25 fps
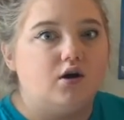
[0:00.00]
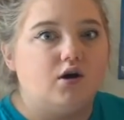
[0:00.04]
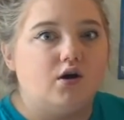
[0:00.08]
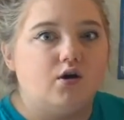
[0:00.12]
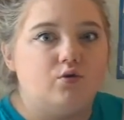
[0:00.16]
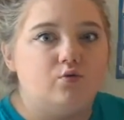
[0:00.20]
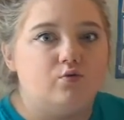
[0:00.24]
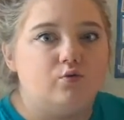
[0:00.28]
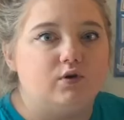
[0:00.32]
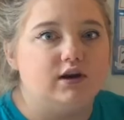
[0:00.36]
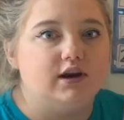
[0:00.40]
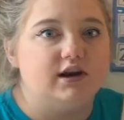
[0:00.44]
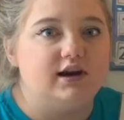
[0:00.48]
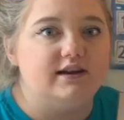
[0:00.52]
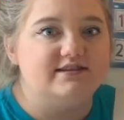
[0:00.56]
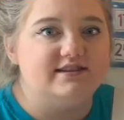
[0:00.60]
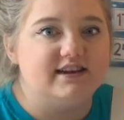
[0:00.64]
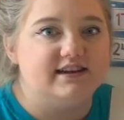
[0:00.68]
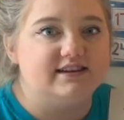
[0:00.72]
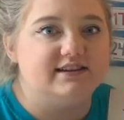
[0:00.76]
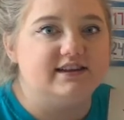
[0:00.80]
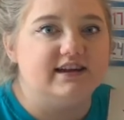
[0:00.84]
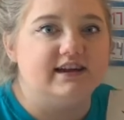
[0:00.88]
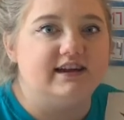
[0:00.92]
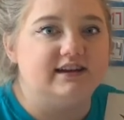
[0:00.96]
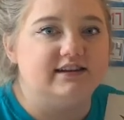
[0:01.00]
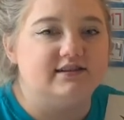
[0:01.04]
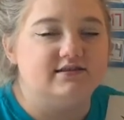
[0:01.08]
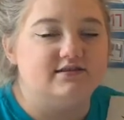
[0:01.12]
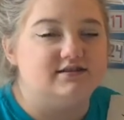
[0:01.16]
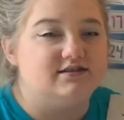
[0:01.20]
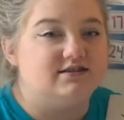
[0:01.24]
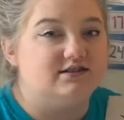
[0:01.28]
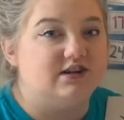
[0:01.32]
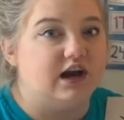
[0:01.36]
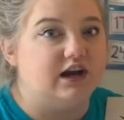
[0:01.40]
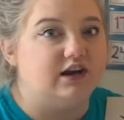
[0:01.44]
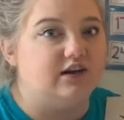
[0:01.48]
Oh, what did I say at the end?
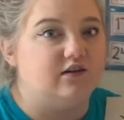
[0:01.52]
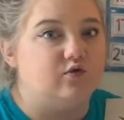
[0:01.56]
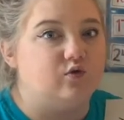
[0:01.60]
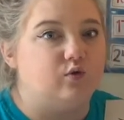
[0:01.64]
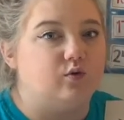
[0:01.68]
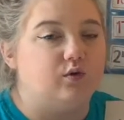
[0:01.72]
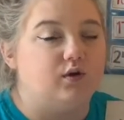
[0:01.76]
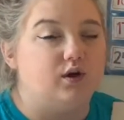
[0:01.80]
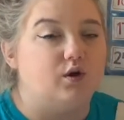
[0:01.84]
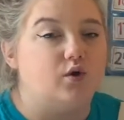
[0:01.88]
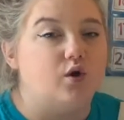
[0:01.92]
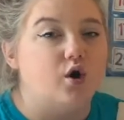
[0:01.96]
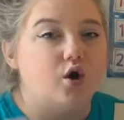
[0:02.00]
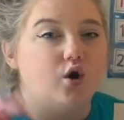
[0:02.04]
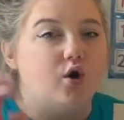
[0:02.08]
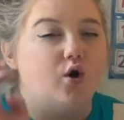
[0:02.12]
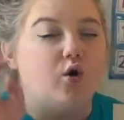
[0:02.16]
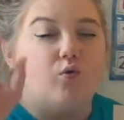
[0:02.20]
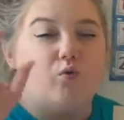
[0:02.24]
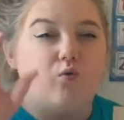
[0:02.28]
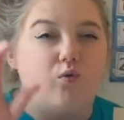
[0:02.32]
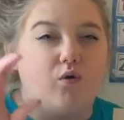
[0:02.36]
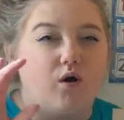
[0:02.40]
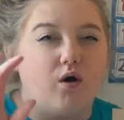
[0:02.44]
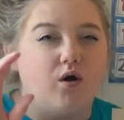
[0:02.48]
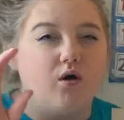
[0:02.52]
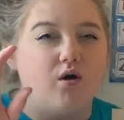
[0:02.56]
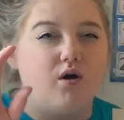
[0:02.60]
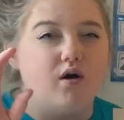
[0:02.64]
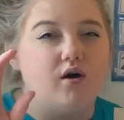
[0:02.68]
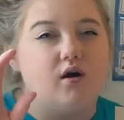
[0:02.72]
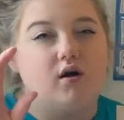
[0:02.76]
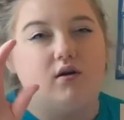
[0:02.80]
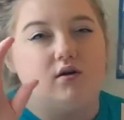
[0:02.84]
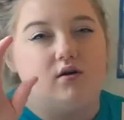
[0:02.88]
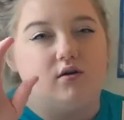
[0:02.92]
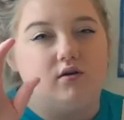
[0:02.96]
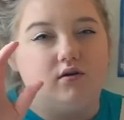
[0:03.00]
Dinosaur, you go, roar,
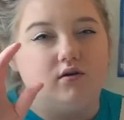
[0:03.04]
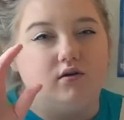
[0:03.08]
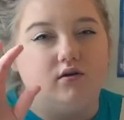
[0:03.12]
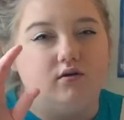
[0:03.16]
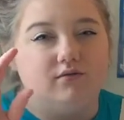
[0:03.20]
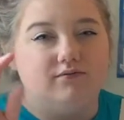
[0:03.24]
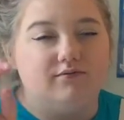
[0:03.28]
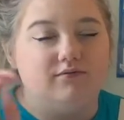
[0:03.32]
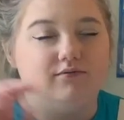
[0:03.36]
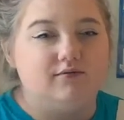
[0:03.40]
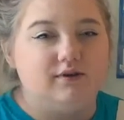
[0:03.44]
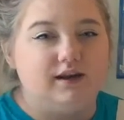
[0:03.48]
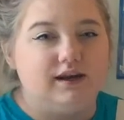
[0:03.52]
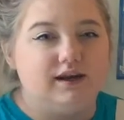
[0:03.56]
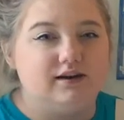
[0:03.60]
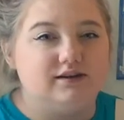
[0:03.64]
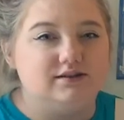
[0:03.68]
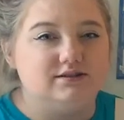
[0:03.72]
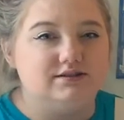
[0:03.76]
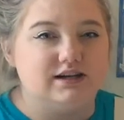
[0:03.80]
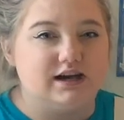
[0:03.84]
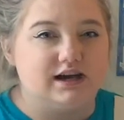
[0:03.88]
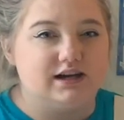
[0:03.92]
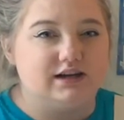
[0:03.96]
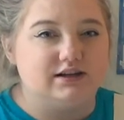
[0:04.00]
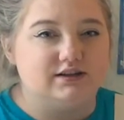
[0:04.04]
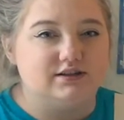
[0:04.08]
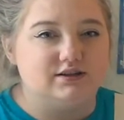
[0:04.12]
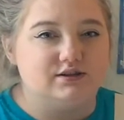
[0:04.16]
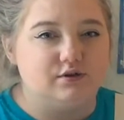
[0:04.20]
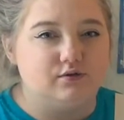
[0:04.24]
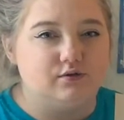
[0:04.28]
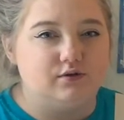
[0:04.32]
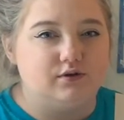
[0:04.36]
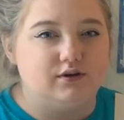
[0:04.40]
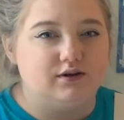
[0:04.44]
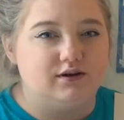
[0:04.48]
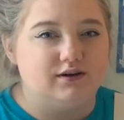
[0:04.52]
when we hear
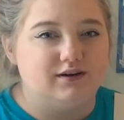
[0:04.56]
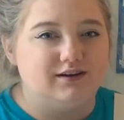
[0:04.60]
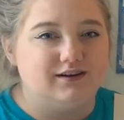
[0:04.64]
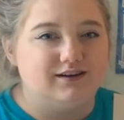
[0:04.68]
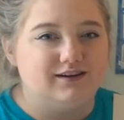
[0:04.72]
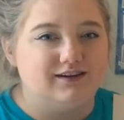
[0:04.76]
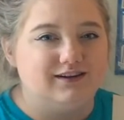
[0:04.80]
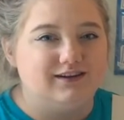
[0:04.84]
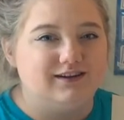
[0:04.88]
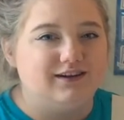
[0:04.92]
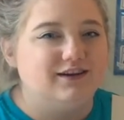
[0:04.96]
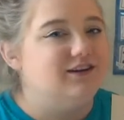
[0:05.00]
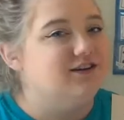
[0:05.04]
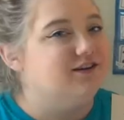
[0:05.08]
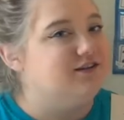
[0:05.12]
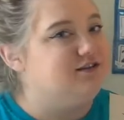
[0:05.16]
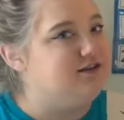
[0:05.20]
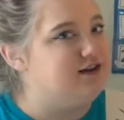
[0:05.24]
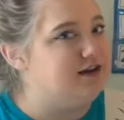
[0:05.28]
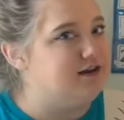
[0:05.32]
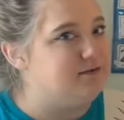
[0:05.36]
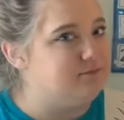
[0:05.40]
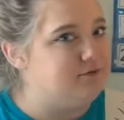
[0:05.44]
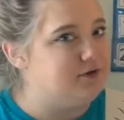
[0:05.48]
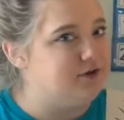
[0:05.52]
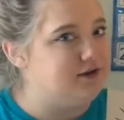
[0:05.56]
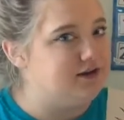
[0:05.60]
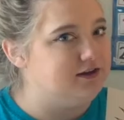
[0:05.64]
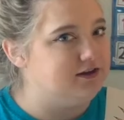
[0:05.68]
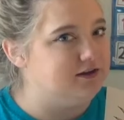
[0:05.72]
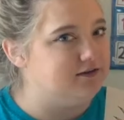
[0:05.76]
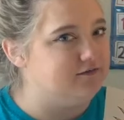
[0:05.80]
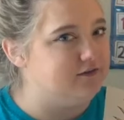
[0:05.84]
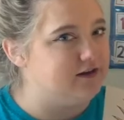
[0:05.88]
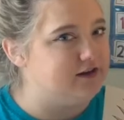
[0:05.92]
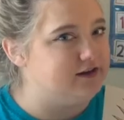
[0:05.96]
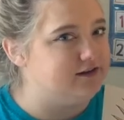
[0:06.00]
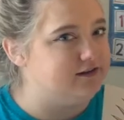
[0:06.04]
dinosaur. Yep, you can
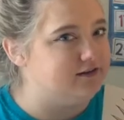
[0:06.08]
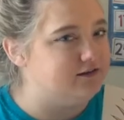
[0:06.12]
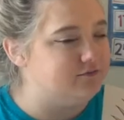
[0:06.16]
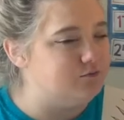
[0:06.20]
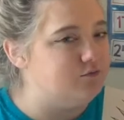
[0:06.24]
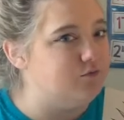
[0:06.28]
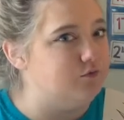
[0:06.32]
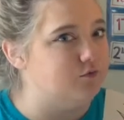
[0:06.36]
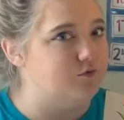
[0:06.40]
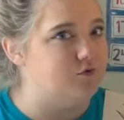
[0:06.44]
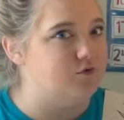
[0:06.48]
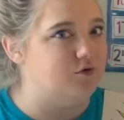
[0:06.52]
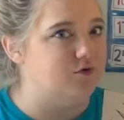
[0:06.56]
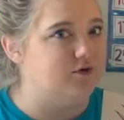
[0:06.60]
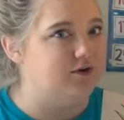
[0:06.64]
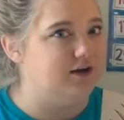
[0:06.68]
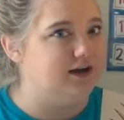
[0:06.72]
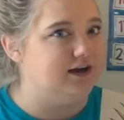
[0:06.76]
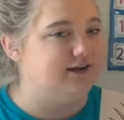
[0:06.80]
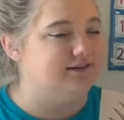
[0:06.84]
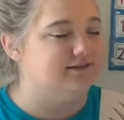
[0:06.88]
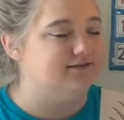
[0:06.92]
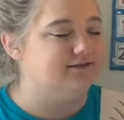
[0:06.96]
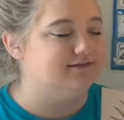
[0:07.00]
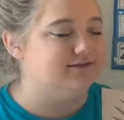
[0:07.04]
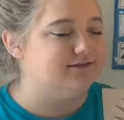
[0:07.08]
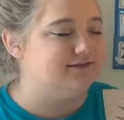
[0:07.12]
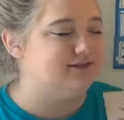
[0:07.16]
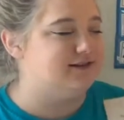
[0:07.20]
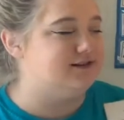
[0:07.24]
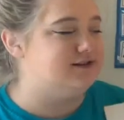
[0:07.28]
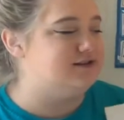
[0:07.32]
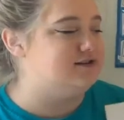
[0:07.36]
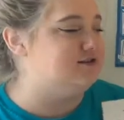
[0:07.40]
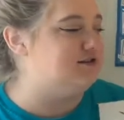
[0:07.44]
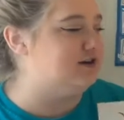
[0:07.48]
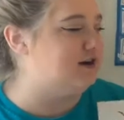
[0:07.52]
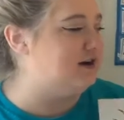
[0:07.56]
hear Vader roaring.
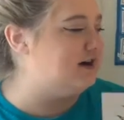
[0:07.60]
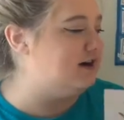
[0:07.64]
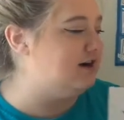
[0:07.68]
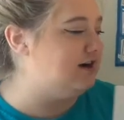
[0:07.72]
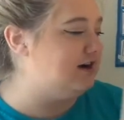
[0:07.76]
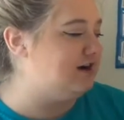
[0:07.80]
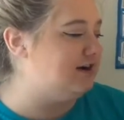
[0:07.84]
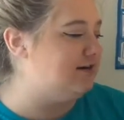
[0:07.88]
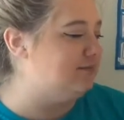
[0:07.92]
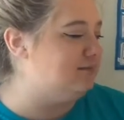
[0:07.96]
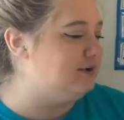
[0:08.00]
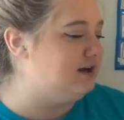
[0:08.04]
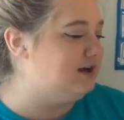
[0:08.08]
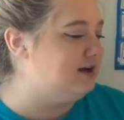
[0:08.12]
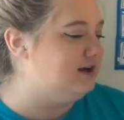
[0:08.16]
Good job.